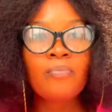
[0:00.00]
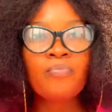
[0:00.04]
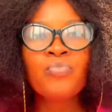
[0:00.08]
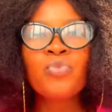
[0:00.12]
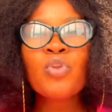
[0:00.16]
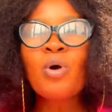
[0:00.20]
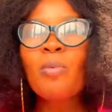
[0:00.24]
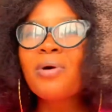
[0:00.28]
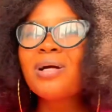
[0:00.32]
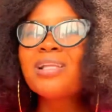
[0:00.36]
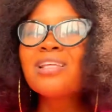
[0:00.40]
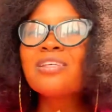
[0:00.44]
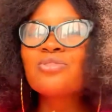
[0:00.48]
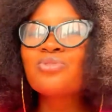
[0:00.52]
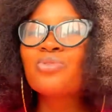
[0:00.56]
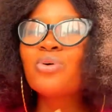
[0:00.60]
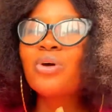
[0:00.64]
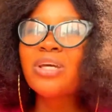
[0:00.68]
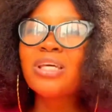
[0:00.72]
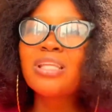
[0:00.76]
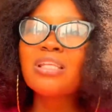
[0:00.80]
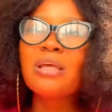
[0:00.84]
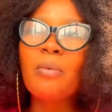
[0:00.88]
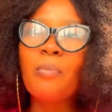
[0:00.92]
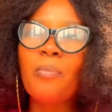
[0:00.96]
Nobody is
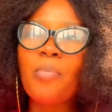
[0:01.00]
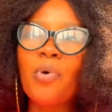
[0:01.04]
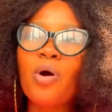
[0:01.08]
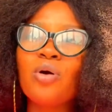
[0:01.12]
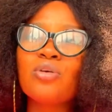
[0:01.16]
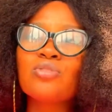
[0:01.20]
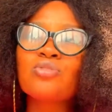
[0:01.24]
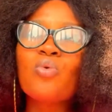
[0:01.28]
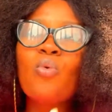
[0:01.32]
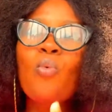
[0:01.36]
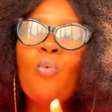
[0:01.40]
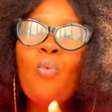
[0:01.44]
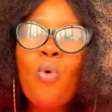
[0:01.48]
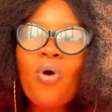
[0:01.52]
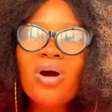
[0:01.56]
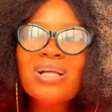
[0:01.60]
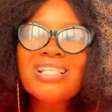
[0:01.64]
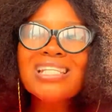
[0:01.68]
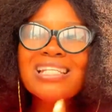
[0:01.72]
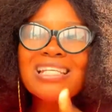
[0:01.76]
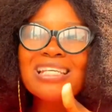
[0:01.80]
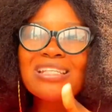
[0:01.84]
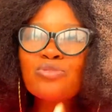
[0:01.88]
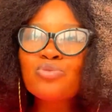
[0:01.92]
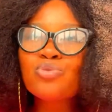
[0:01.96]
talking about what
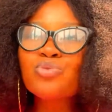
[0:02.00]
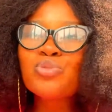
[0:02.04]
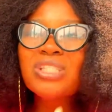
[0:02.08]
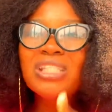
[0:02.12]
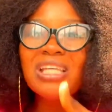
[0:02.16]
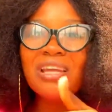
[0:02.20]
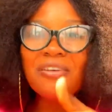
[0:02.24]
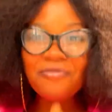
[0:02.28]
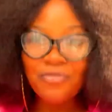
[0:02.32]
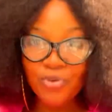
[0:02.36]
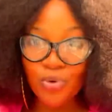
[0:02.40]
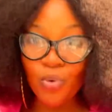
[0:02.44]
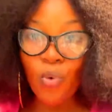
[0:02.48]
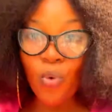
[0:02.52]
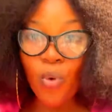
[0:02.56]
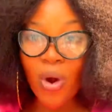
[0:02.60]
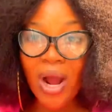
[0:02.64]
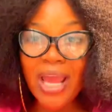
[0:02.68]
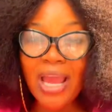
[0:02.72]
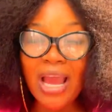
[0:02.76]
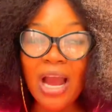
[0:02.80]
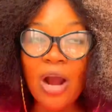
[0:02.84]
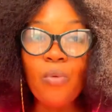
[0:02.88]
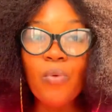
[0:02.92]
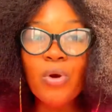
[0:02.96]
do they
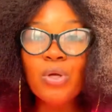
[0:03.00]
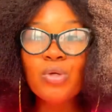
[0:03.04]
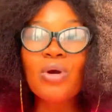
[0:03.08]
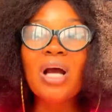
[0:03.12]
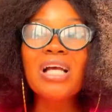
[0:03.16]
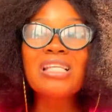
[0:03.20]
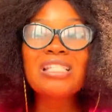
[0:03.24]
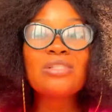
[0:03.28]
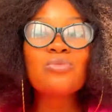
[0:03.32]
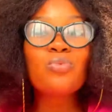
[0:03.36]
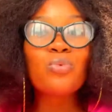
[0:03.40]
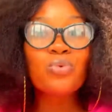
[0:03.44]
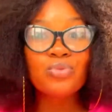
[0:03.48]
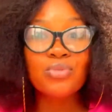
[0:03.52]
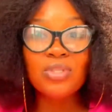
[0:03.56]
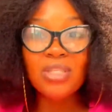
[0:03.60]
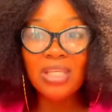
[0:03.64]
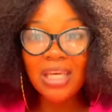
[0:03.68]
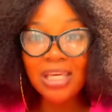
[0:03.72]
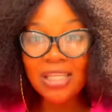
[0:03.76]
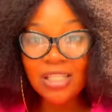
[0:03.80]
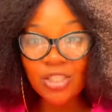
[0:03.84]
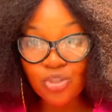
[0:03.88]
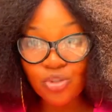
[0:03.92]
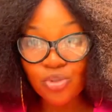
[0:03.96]
require when you actually want to
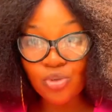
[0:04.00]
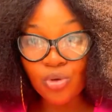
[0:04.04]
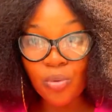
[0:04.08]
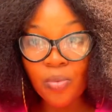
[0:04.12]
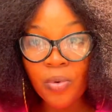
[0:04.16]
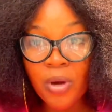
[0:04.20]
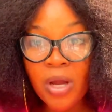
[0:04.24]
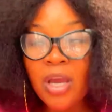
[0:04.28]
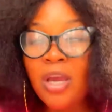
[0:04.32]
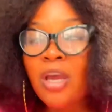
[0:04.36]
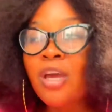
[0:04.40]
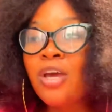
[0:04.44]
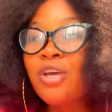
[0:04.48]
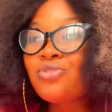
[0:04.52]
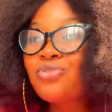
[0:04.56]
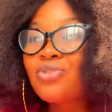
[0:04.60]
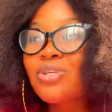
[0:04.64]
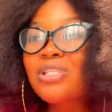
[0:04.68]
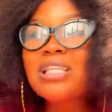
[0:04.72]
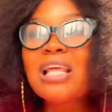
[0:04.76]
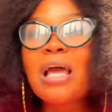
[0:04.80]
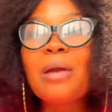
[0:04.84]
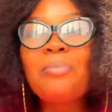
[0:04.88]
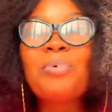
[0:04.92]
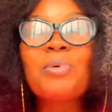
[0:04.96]
get the job.
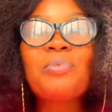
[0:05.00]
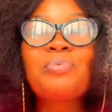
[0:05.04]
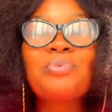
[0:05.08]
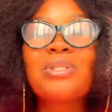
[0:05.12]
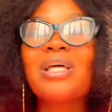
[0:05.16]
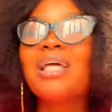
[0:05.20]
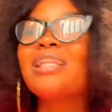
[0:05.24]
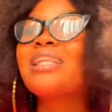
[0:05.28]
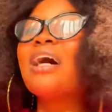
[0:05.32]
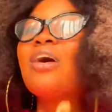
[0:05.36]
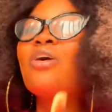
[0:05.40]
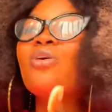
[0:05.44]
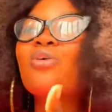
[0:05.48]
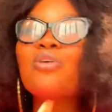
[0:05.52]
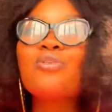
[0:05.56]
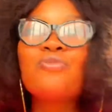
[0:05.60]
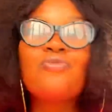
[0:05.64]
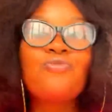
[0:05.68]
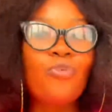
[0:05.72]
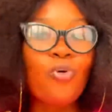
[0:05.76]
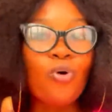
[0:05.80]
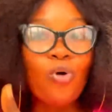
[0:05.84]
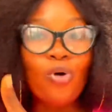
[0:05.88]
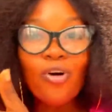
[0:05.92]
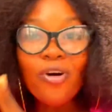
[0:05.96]
Just like people that are going
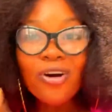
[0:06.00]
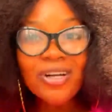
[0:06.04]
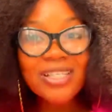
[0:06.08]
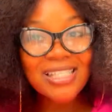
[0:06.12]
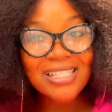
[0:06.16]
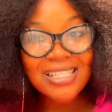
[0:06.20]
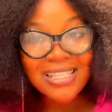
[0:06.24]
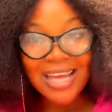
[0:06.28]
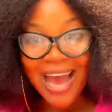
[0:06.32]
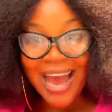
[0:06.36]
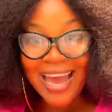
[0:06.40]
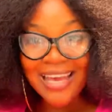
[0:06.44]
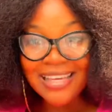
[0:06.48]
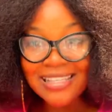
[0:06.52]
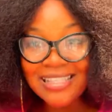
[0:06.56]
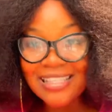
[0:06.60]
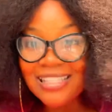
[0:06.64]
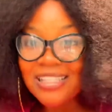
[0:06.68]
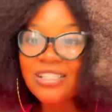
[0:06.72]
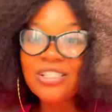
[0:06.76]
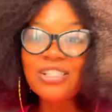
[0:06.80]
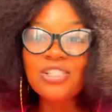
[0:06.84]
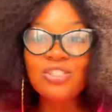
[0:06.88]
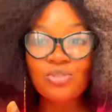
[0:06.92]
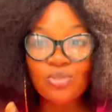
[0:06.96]
for all this
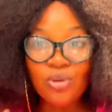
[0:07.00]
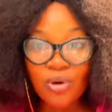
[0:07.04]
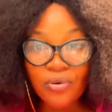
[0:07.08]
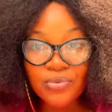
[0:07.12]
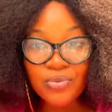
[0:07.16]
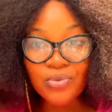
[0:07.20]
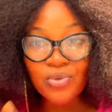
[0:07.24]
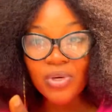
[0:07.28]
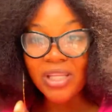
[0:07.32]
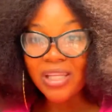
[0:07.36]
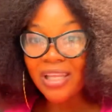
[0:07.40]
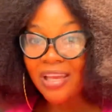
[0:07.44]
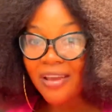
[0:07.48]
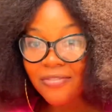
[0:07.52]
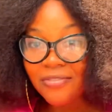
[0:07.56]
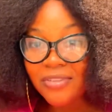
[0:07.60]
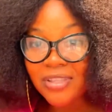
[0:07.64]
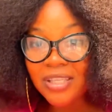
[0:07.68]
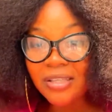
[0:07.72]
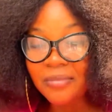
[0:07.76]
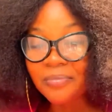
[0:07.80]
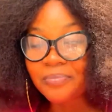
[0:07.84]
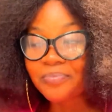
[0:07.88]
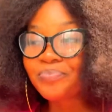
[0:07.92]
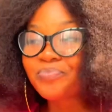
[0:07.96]
IT, this software and
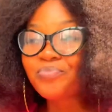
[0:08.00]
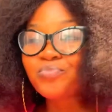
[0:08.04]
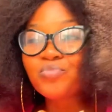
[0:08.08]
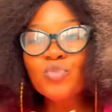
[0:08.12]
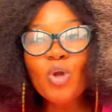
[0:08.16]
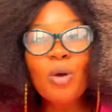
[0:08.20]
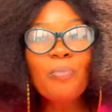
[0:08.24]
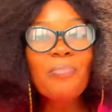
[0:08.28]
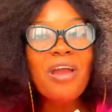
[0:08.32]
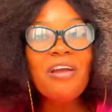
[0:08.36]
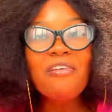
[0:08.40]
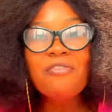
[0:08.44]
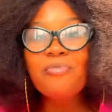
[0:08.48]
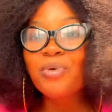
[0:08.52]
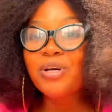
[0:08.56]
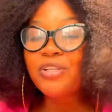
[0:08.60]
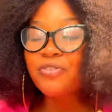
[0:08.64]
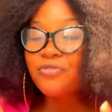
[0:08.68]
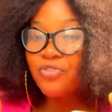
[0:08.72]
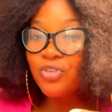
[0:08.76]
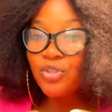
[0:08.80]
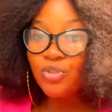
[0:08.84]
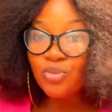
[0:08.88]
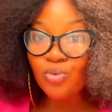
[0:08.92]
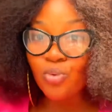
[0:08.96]
everything, not everybody
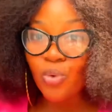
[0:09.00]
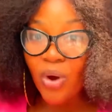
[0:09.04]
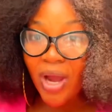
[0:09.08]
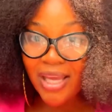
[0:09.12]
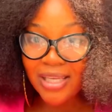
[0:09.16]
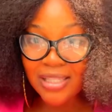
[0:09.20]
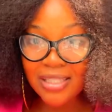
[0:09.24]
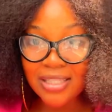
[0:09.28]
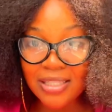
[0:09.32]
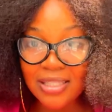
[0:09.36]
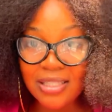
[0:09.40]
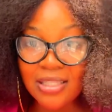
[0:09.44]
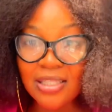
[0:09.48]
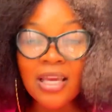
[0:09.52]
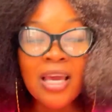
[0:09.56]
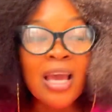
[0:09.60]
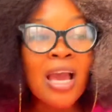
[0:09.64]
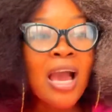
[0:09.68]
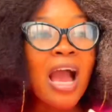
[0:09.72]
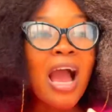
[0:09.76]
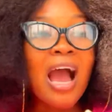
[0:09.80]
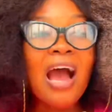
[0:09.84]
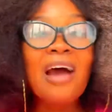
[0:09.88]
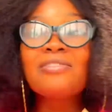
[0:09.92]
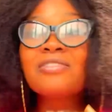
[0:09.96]
will do
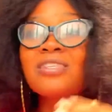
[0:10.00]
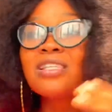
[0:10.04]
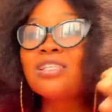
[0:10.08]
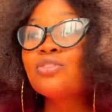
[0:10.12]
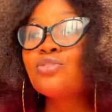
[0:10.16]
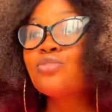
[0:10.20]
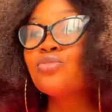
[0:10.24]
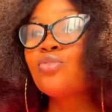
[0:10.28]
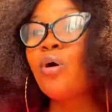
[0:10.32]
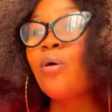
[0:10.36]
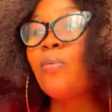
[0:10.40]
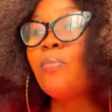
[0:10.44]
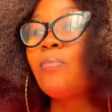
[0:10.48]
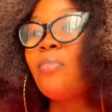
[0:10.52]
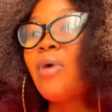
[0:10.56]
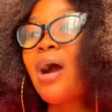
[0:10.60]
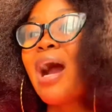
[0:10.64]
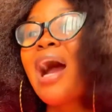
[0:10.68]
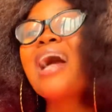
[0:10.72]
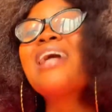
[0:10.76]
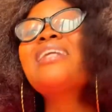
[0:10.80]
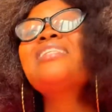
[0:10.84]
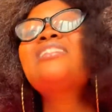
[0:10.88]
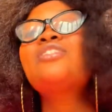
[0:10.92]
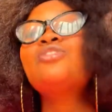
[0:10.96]
IT. I've seen some
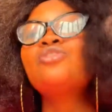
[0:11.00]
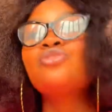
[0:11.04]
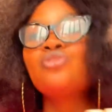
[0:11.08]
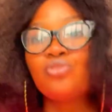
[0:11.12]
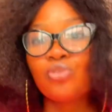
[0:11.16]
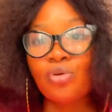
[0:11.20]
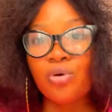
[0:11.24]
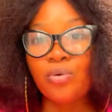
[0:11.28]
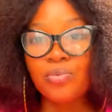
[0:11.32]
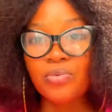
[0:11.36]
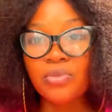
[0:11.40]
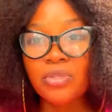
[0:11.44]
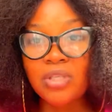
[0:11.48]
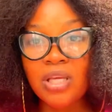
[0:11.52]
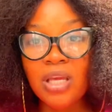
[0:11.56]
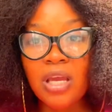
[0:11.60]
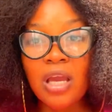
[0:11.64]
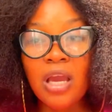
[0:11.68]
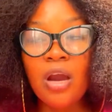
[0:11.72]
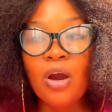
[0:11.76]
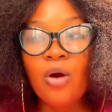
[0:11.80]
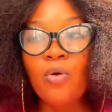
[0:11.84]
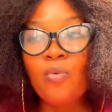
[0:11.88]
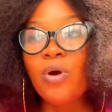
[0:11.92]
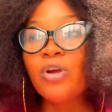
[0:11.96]
IT jobs,
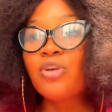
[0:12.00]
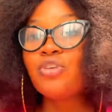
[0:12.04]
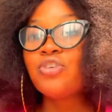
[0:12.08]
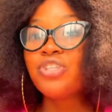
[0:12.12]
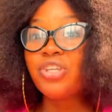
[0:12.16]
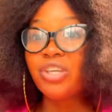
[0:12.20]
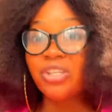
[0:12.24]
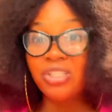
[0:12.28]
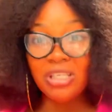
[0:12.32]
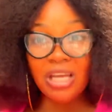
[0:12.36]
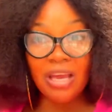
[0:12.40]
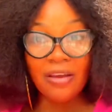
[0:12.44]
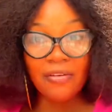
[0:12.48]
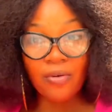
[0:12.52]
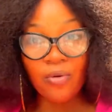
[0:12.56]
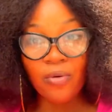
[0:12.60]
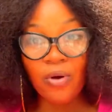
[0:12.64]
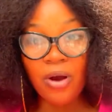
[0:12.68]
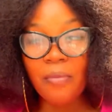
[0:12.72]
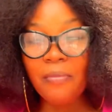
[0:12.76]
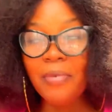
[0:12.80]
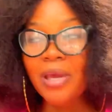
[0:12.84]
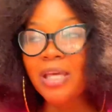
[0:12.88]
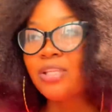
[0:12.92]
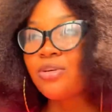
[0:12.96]
when you check their
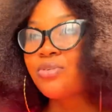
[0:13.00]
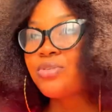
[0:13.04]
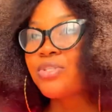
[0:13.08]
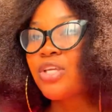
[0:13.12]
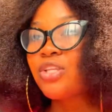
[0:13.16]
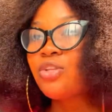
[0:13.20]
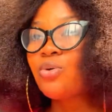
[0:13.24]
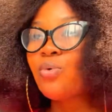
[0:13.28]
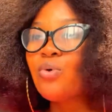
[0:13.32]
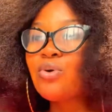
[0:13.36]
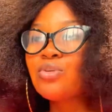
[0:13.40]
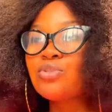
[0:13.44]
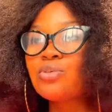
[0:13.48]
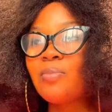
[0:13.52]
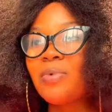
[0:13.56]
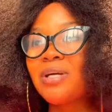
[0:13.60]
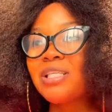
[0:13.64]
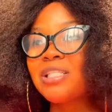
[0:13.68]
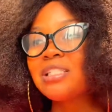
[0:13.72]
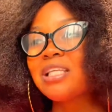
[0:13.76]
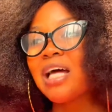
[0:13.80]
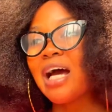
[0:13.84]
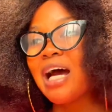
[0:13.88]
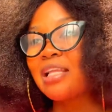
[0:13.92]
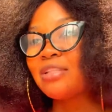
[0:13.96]
requirement, they'll say they want
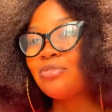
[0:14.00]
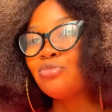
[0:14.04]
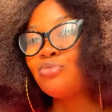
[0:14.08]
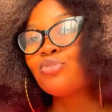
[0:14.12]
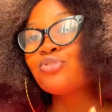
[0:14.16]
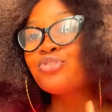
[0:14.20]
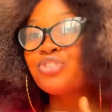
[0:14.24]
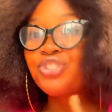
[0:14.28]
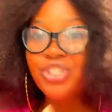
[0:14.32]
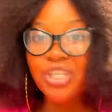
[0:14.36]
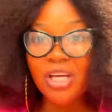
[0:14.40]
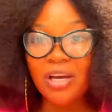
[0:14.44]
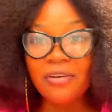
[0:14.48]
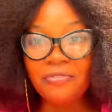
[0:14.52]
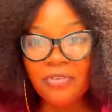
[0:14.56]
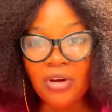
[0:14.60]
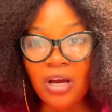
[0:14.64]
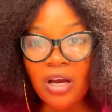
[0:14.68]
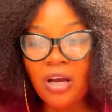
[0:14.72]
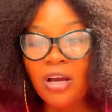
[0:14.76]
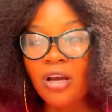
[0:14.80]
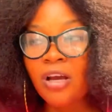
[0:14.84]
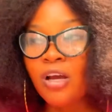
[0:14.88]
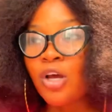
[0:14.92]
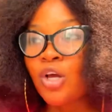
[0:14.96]
somebody that knows Java.